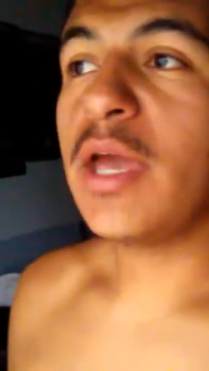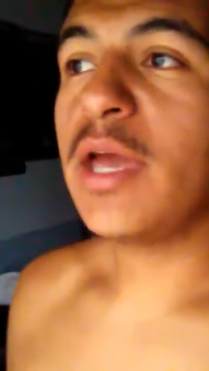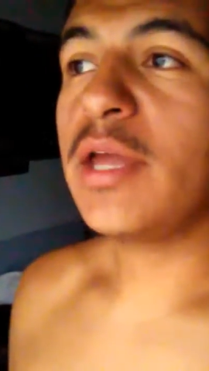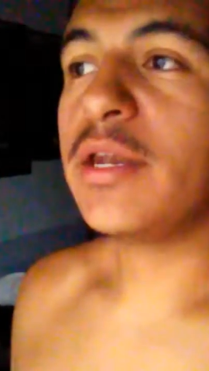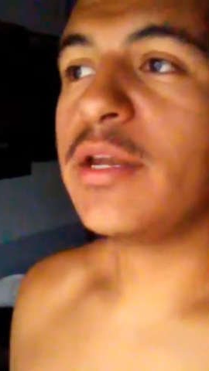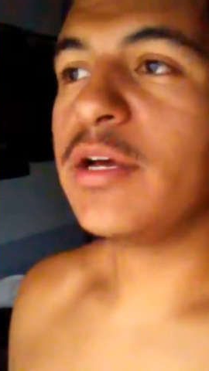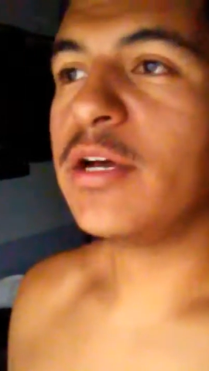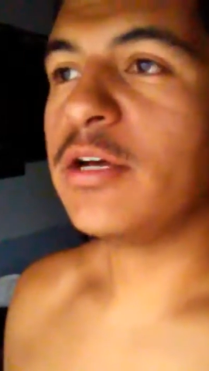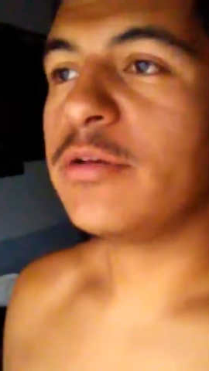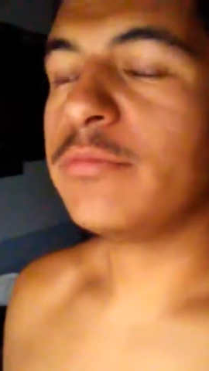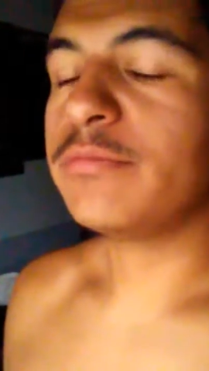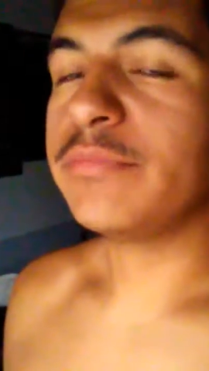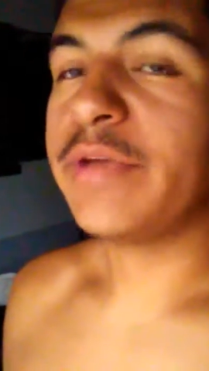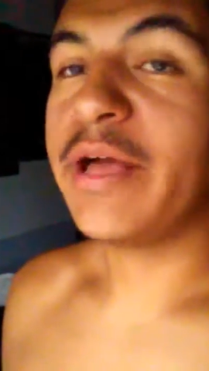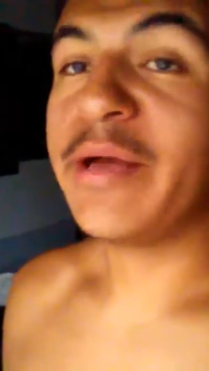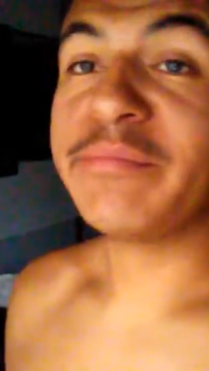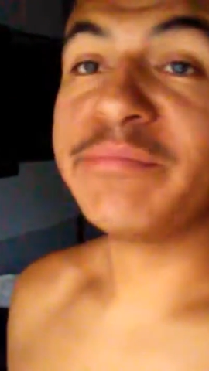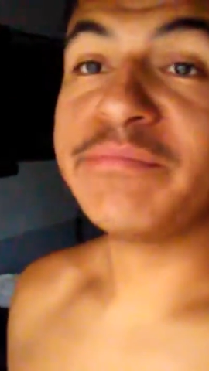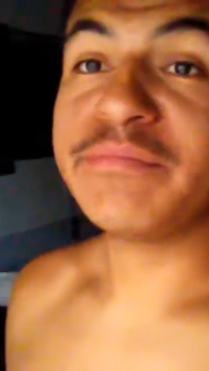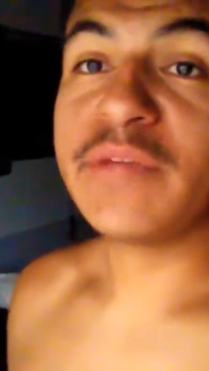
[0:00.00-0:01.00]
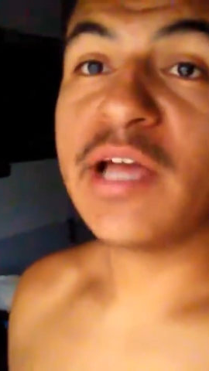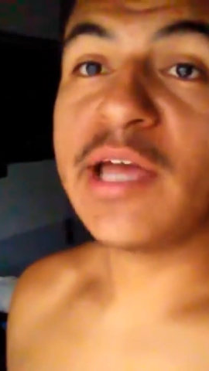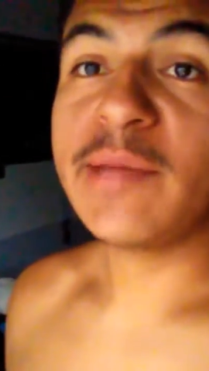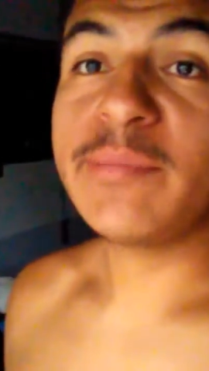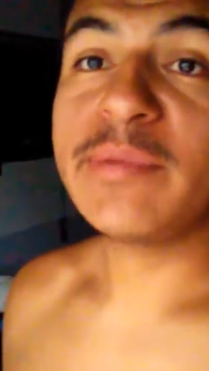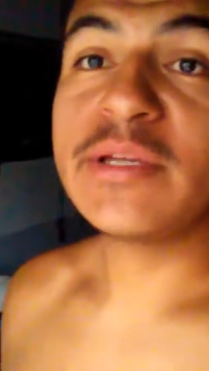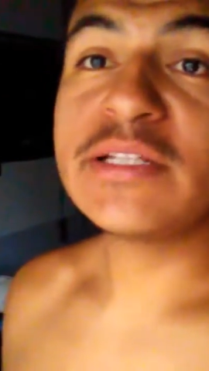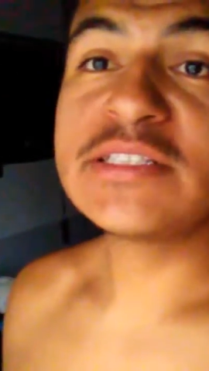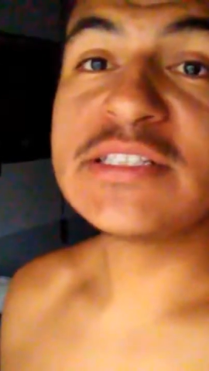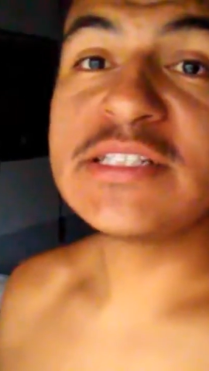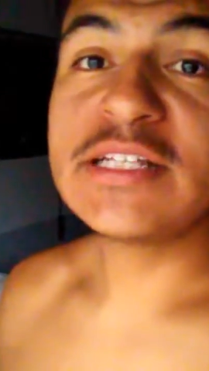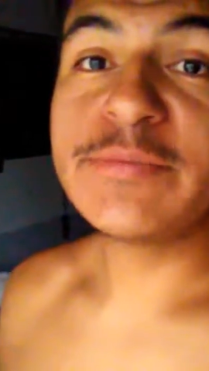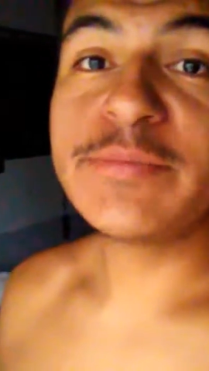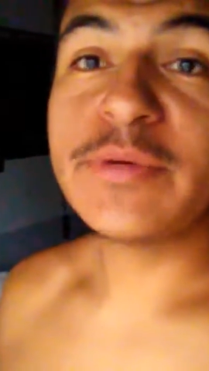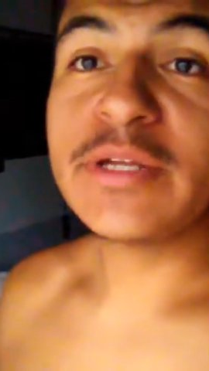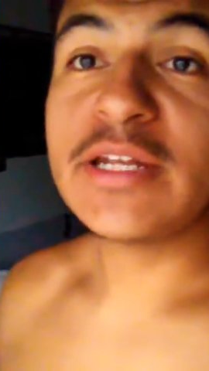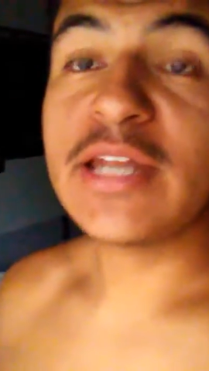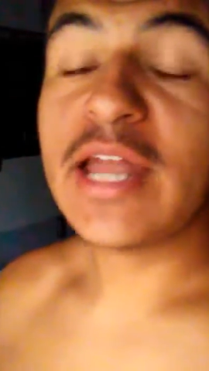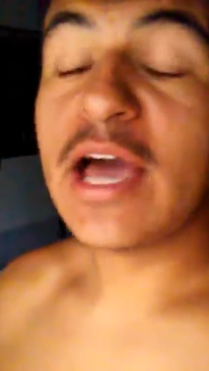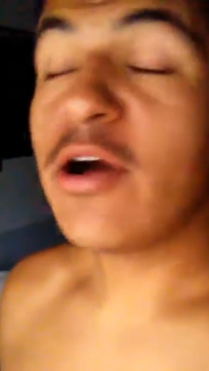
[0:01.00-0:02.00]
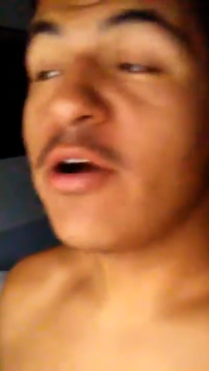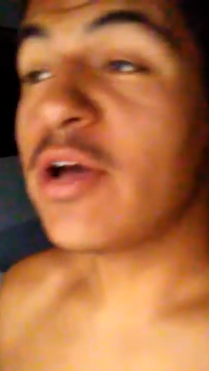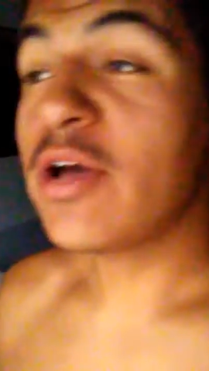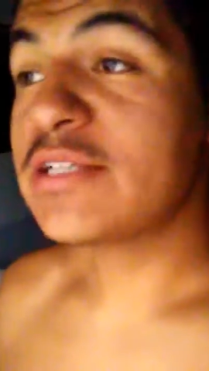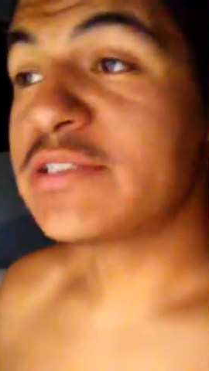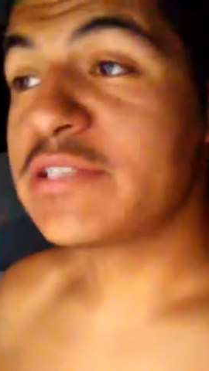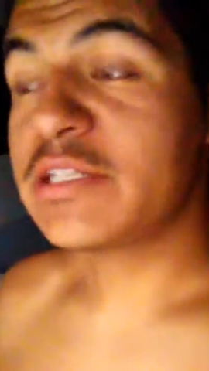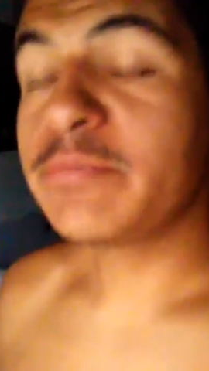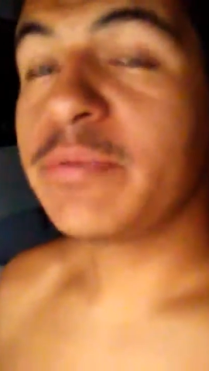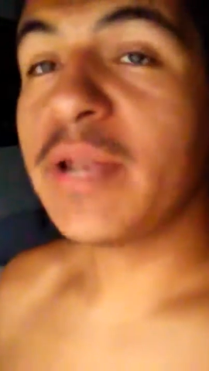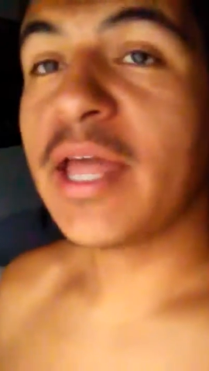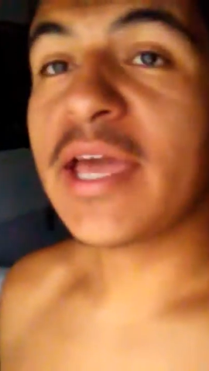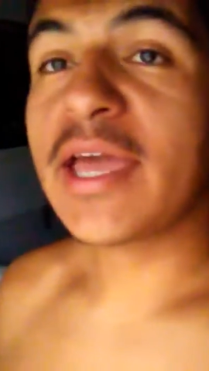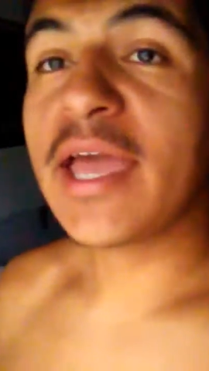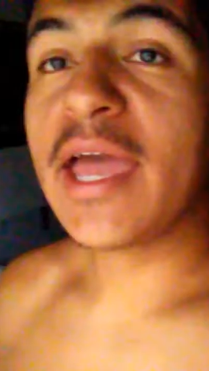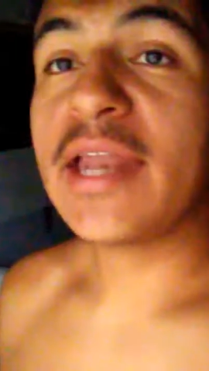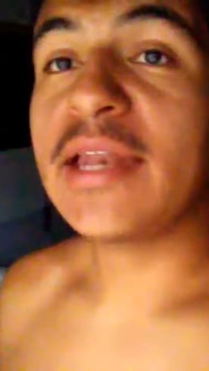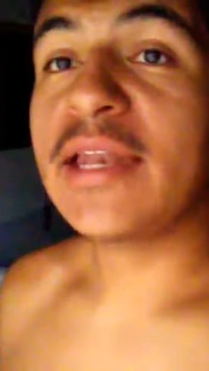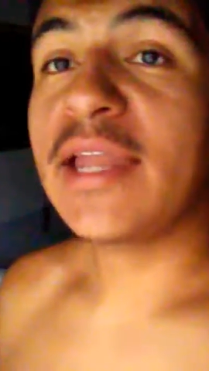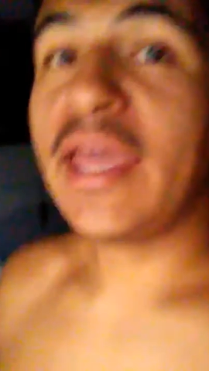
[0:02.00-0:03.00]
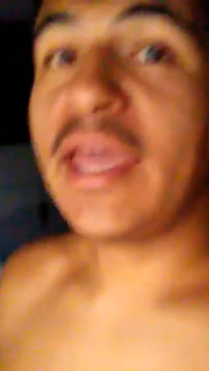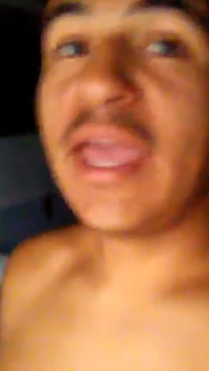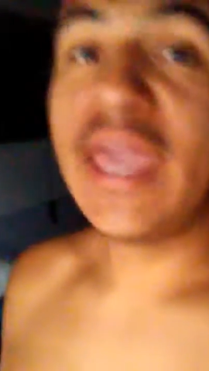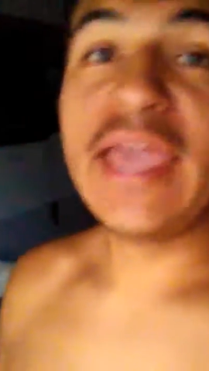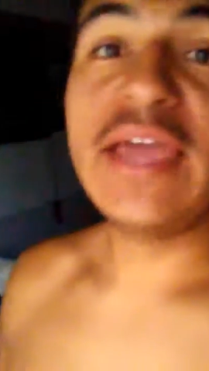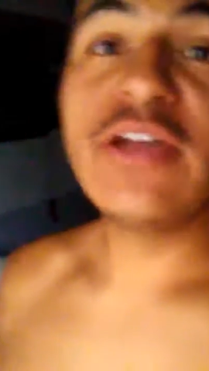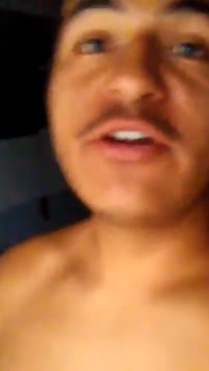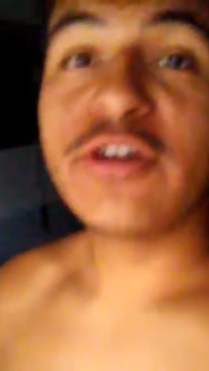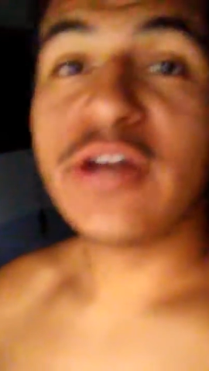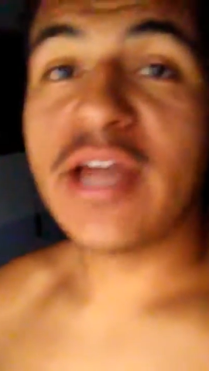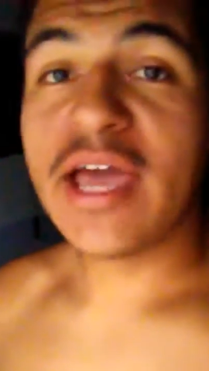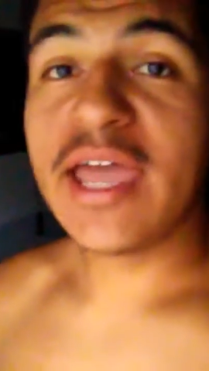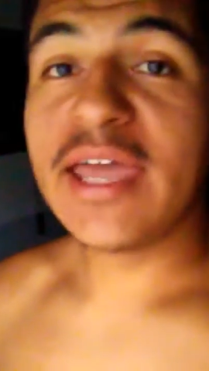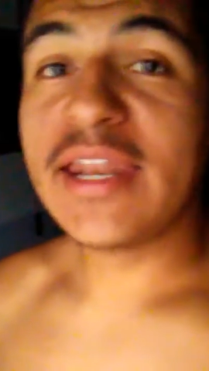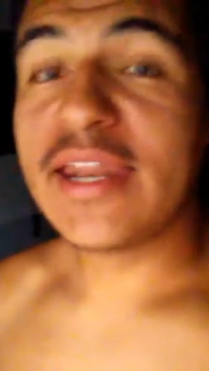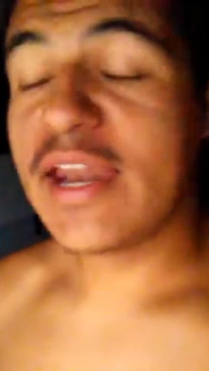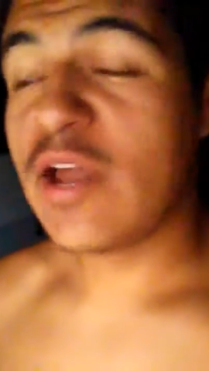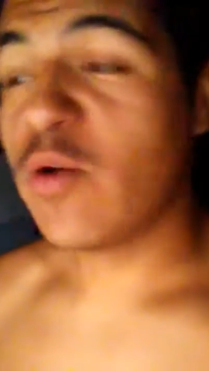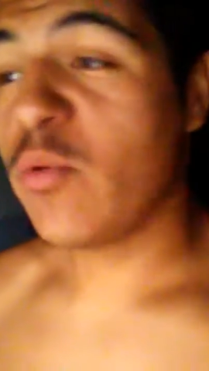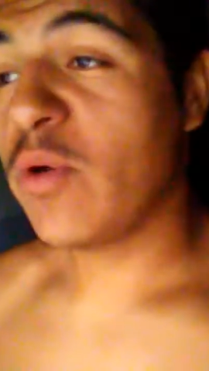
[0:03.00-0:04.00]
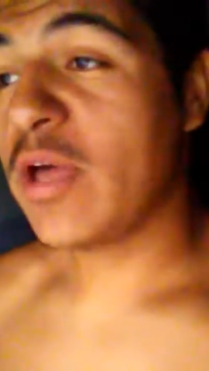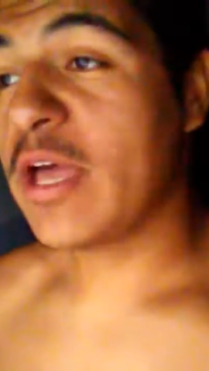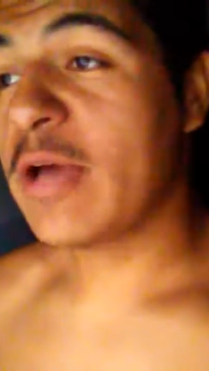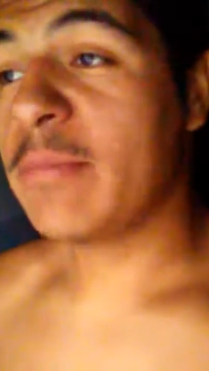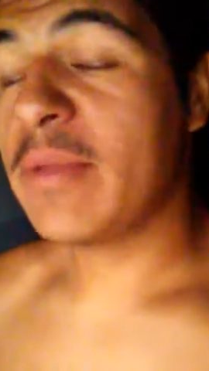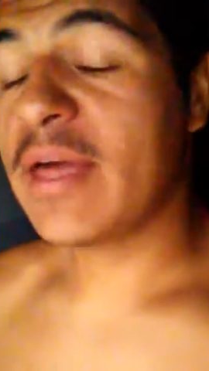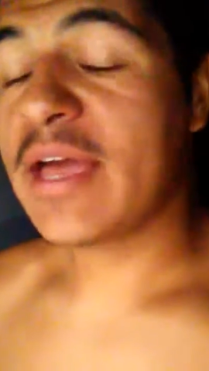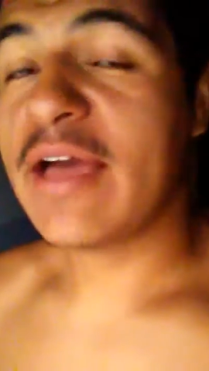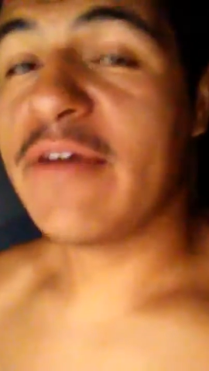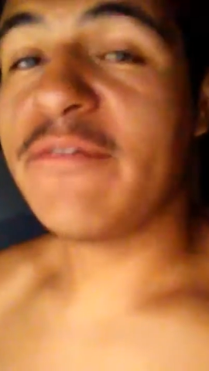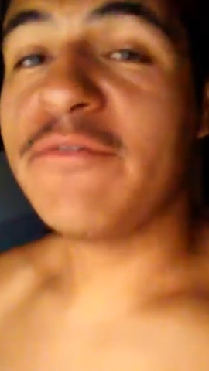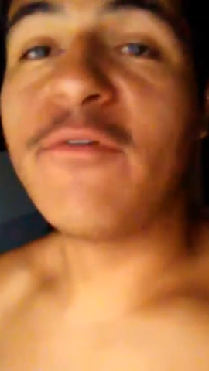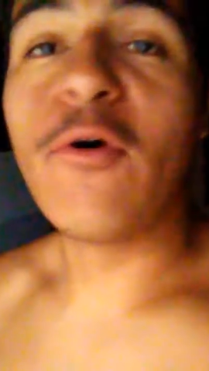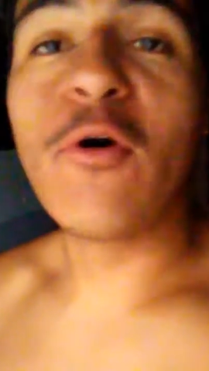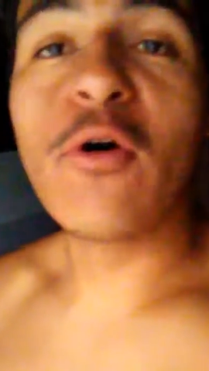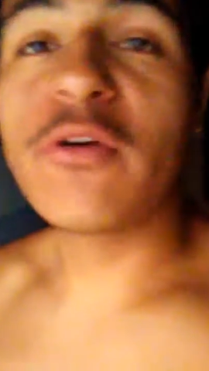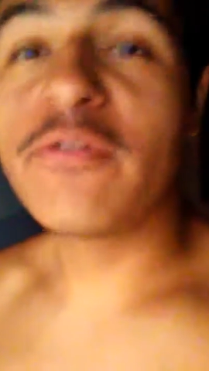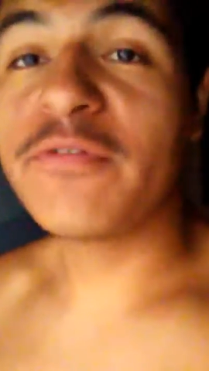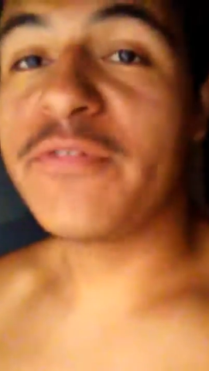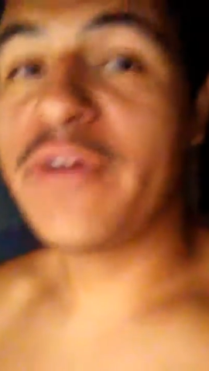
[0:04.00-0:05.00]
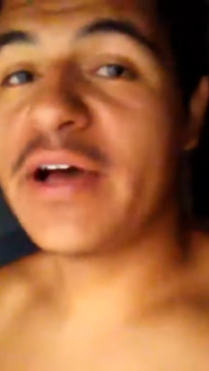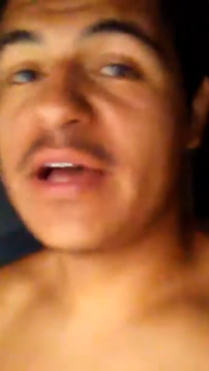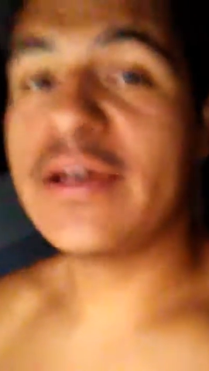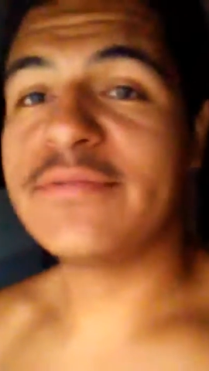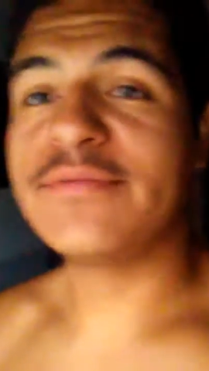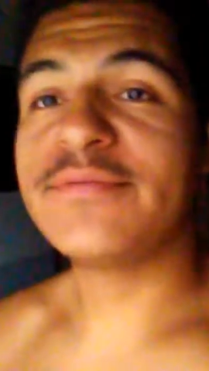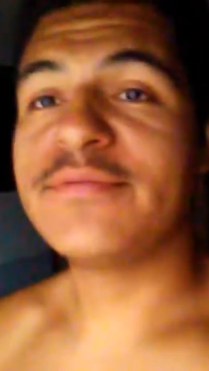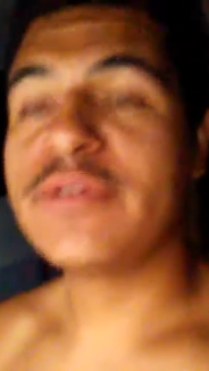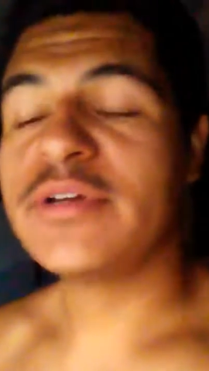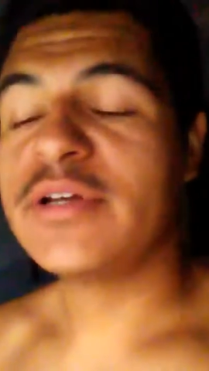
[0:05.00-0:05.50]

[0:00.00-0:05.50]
And I've been sleeping now. I sleep like at 8 or 9, and I wake up like at 4 or 5.